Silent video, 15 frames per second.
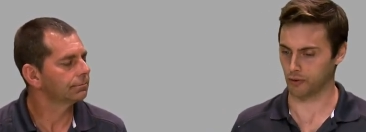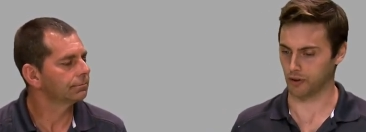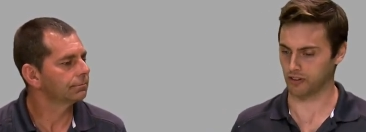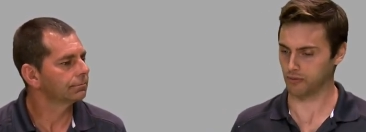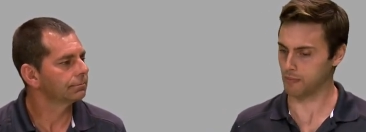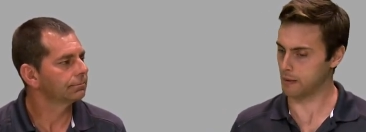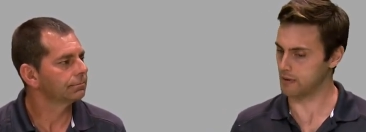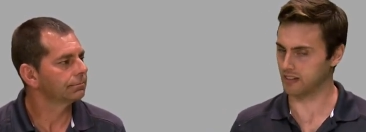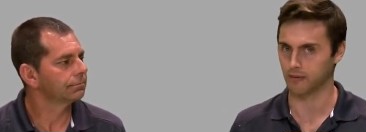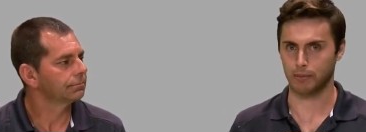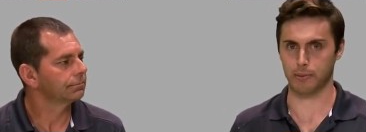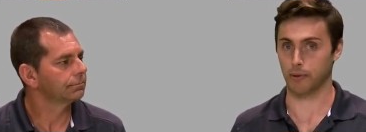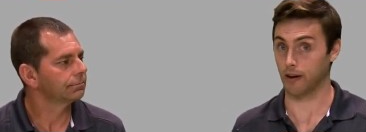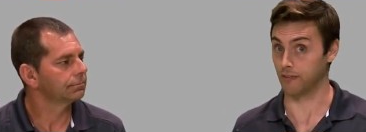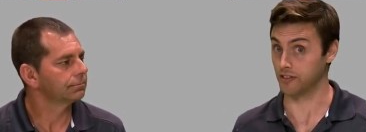Speaker 1: to us, maybe some
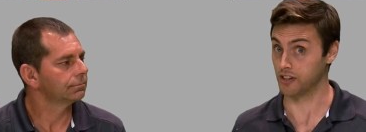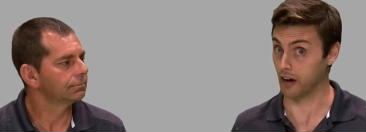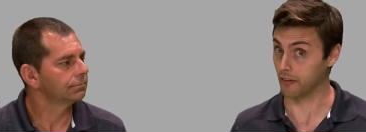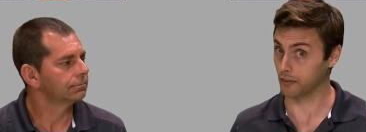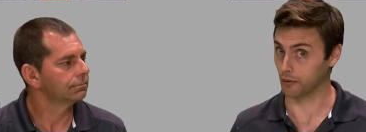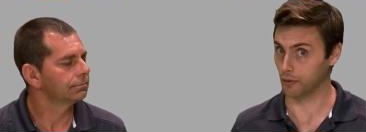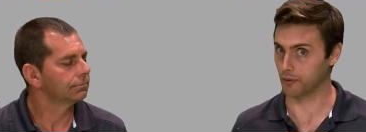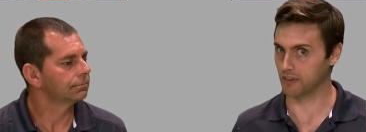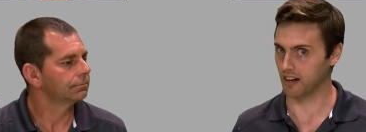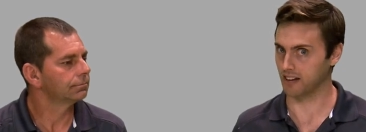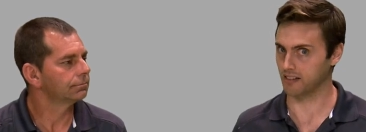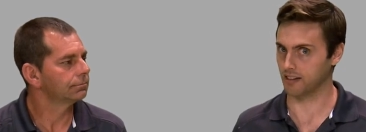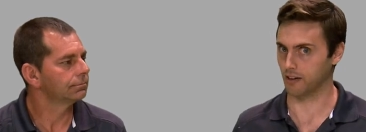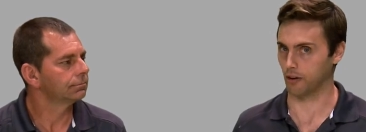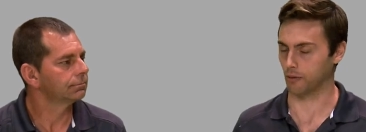people have done their own
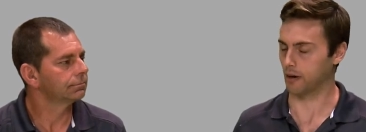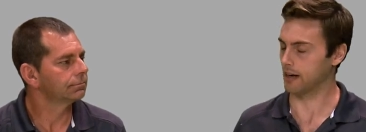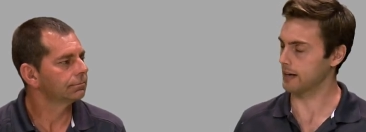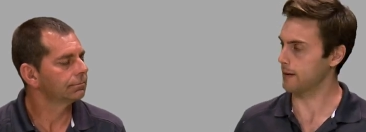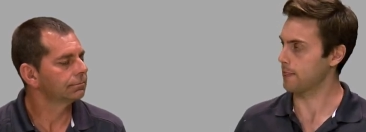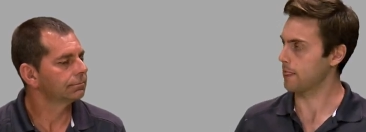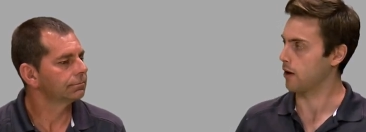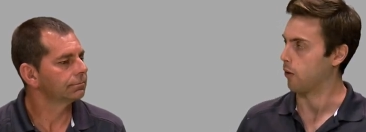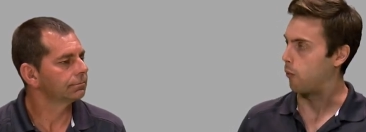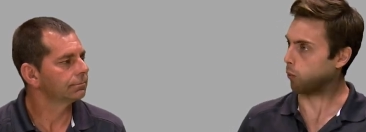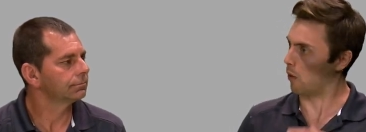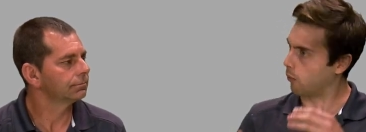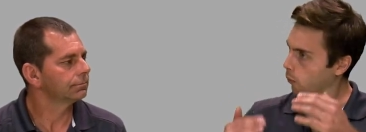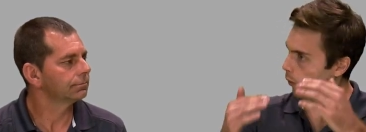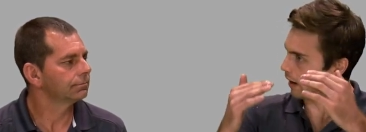testing already.
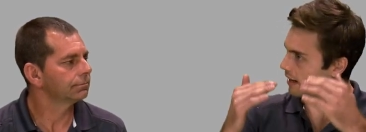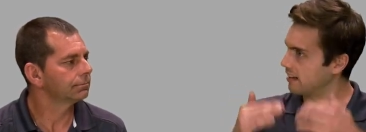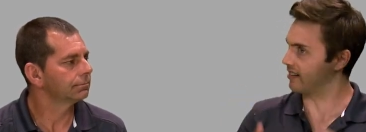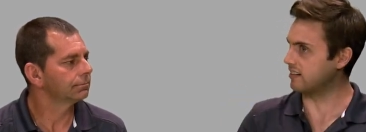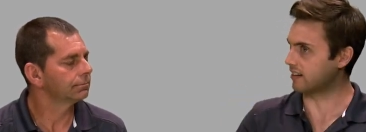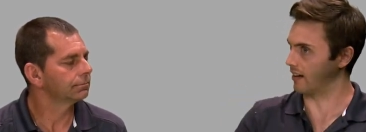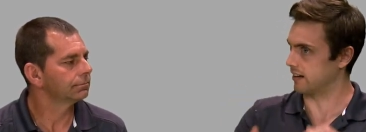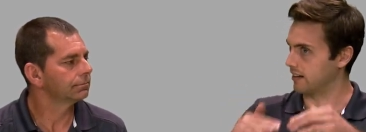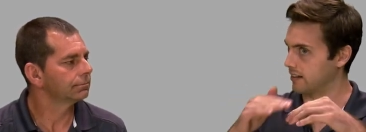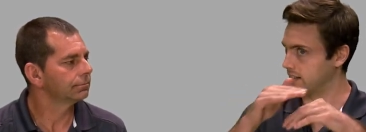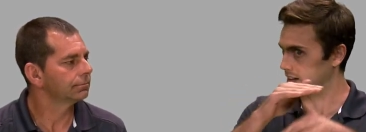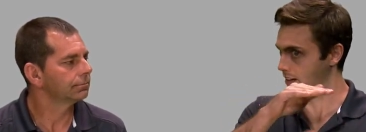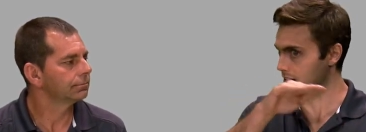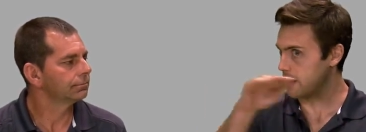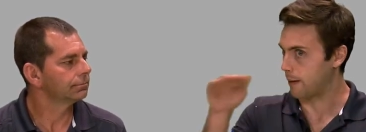what is the,
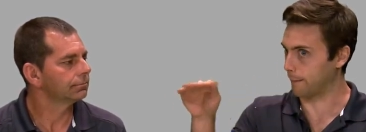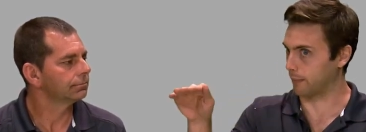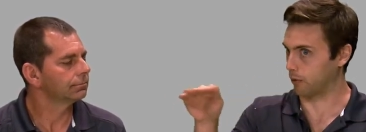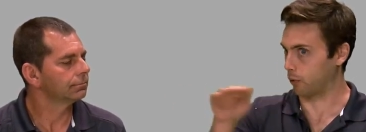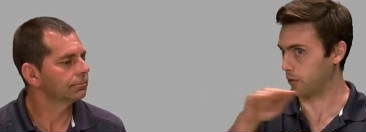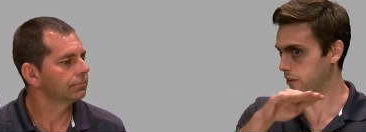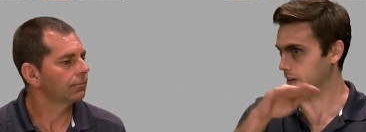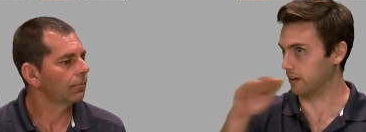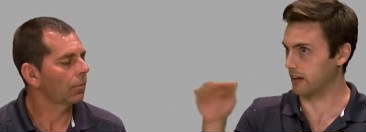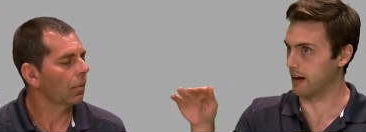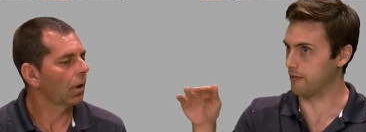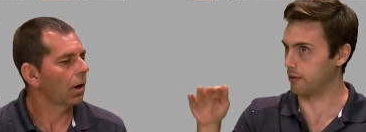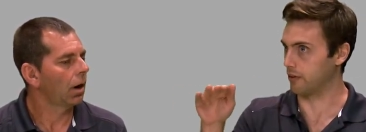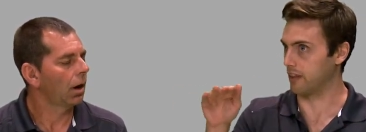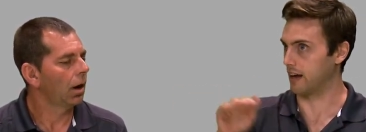the number or the
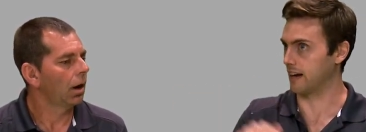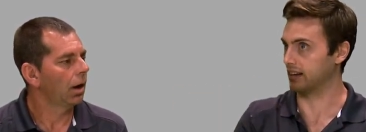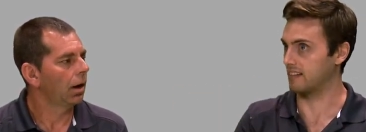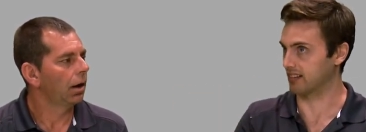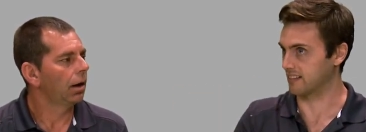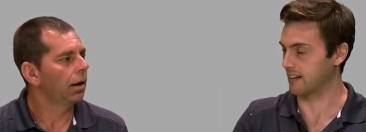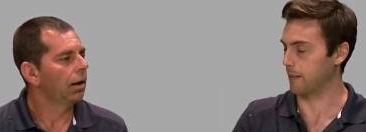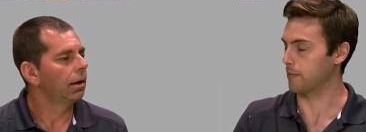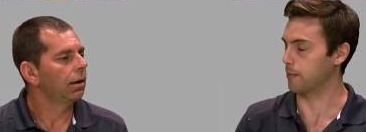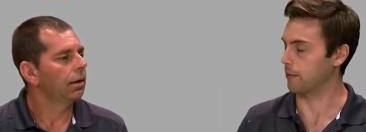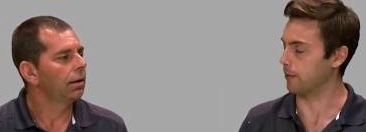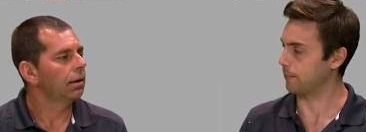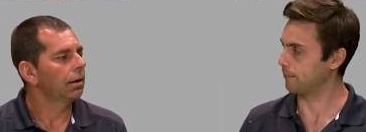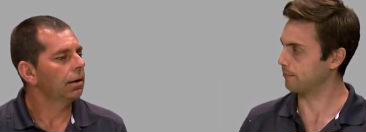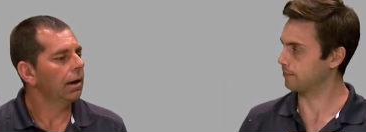level that is
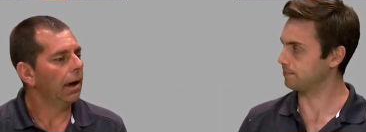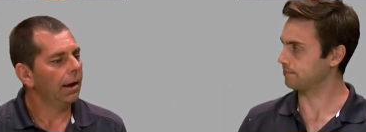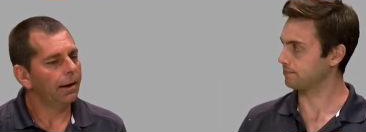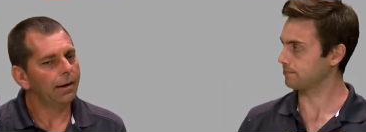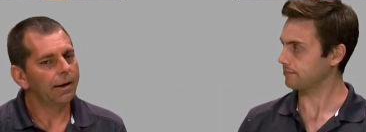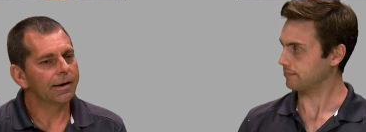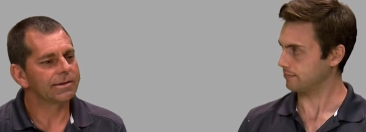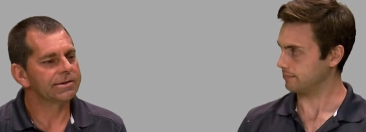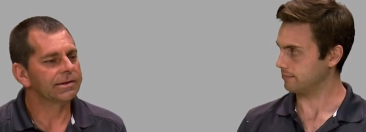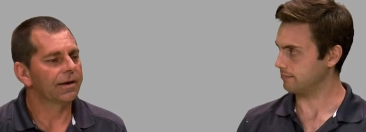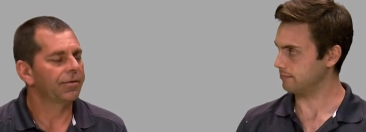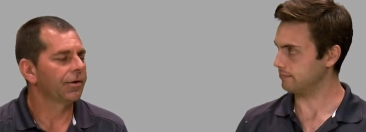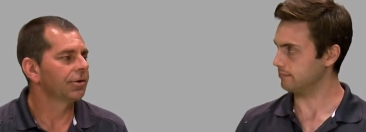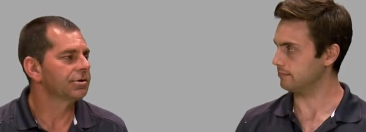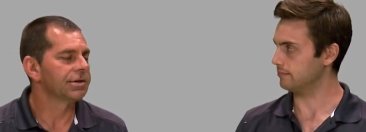acceptable?
Speaker 2: Canada has
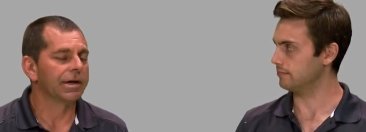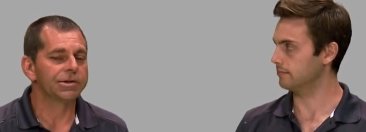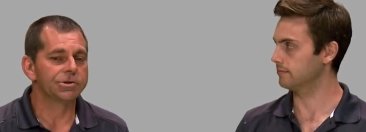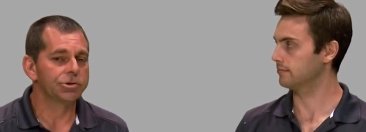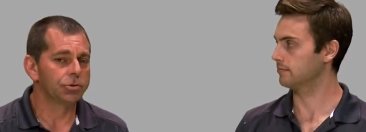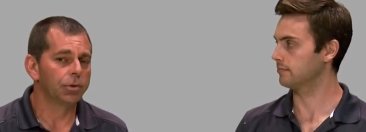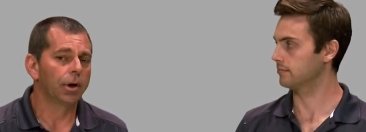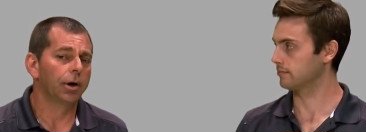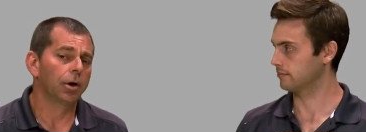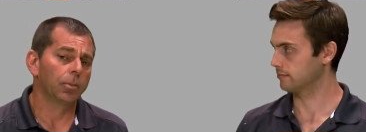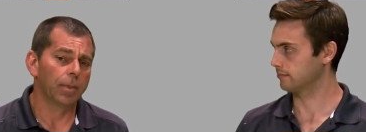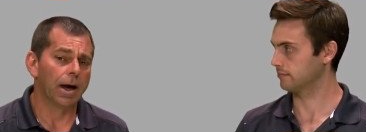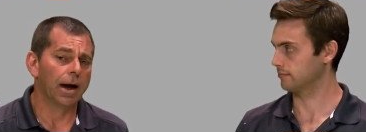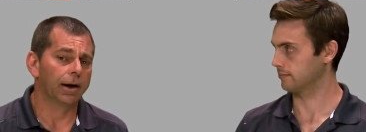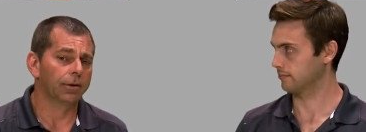set theirs at
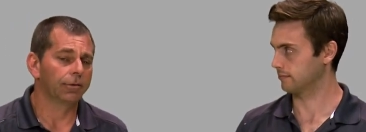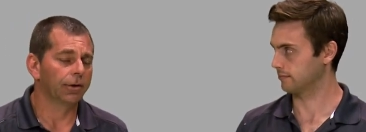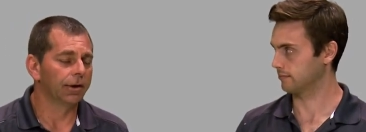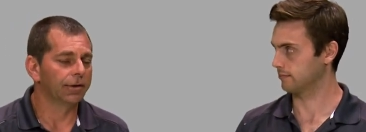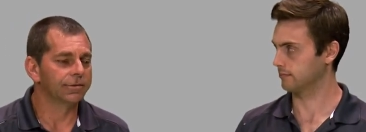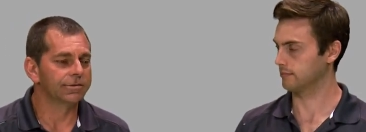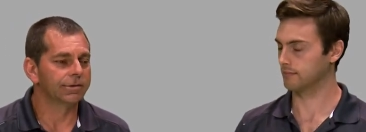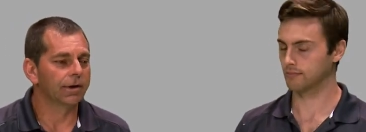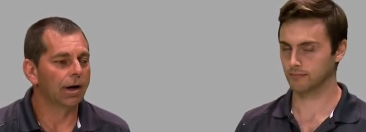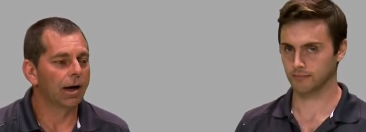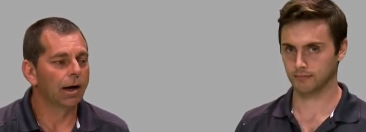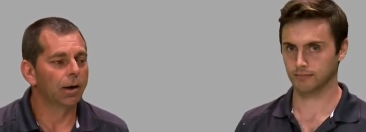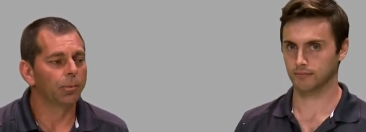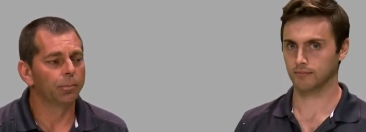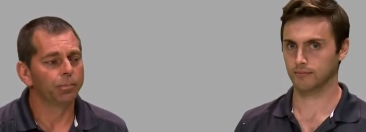200 becquerels.
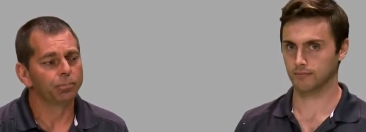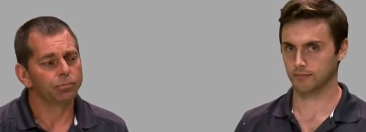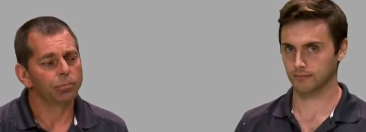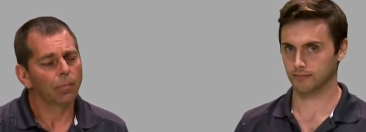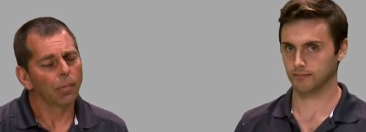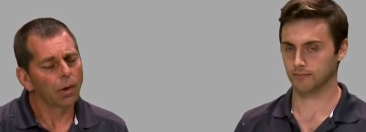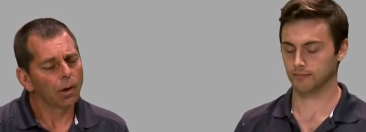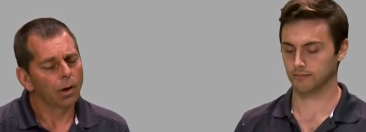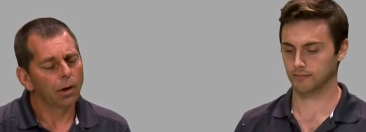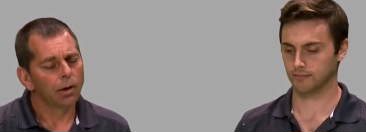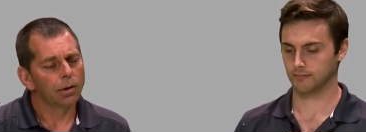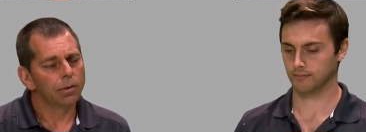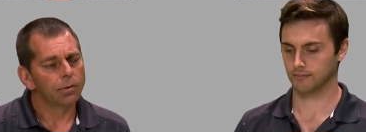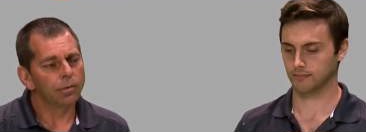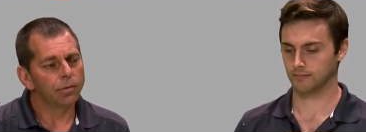Um,
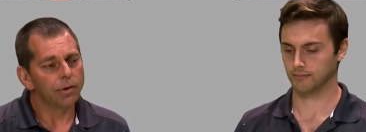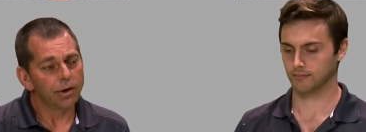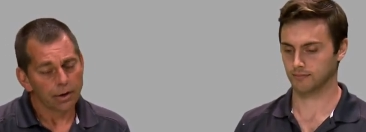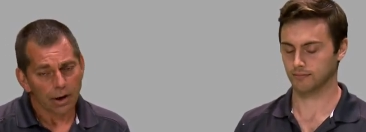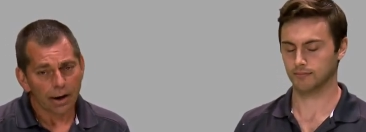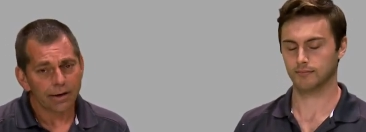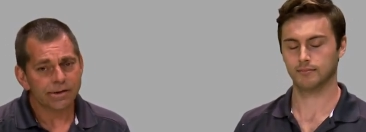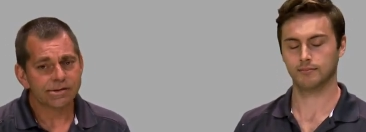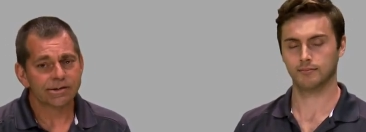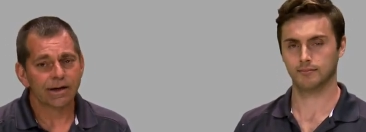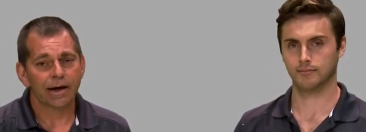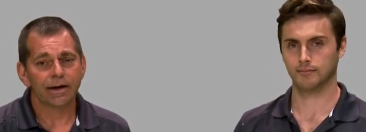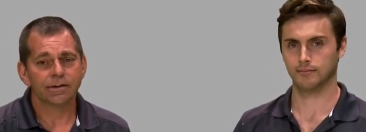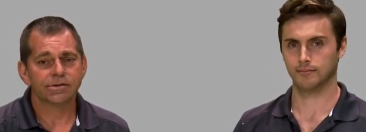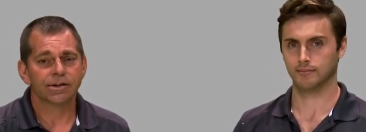the United
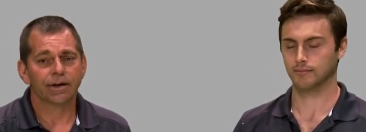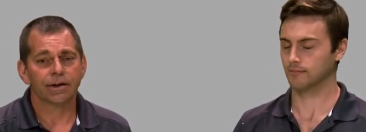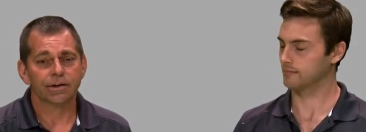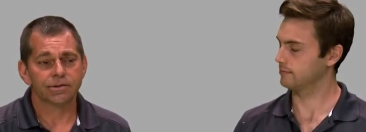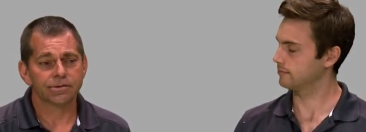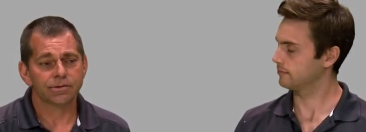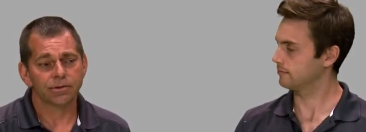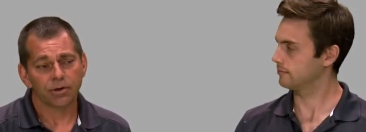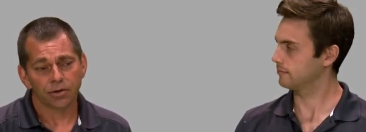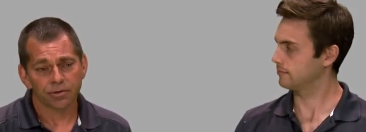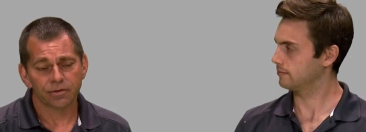States is, you'll